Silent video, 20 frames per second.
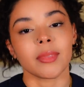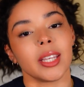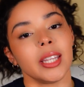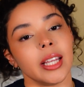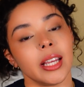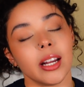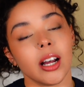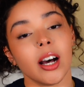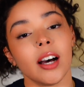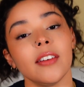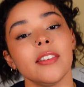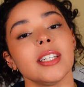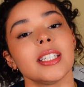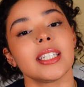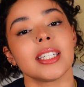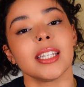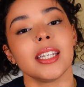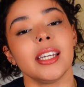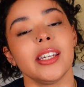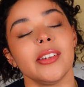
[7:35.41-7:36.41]
And then
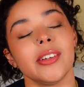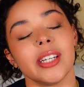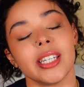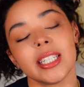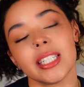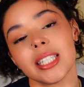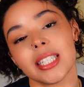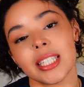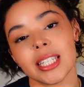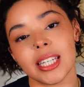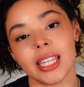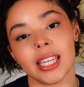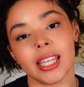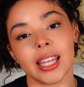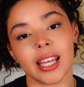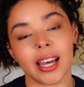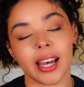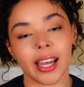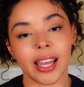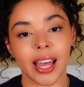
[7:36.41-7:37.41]
obviously you can see
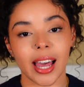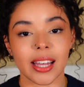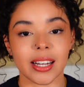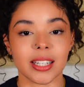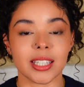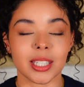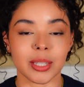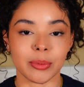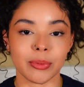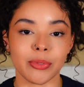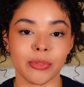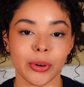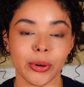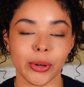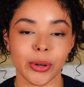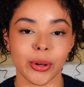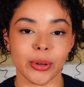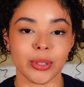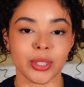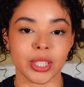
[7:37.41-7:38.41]
that I added some
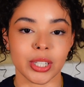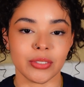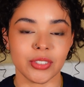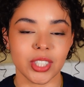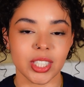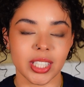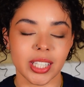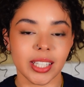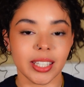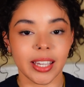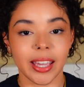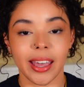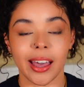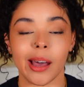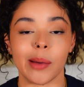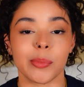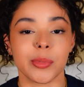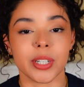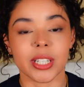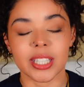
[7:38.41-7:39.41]
photos of just like
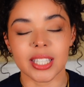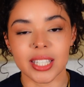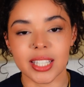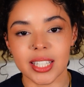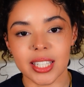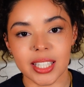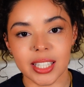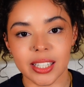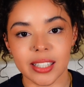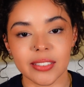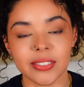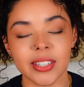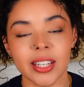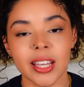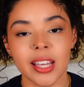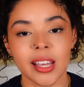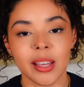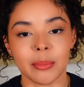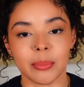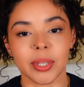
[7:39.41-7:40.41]
cameras and stuff,
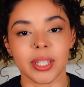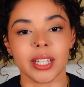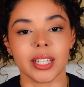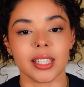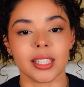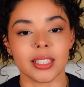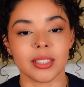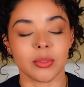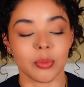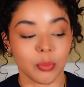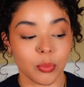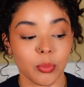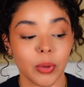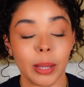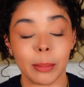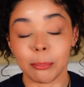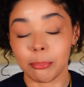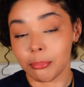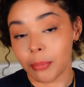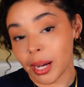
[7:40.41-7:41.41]
because
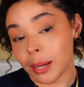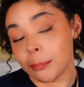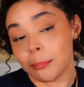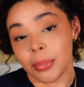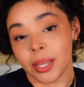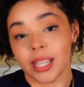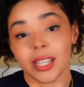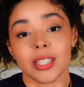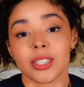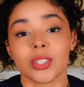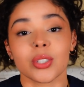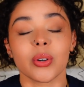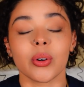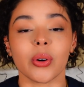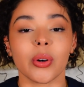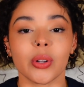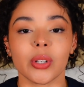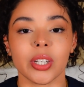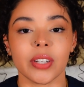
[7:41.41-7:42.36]
my biggest goal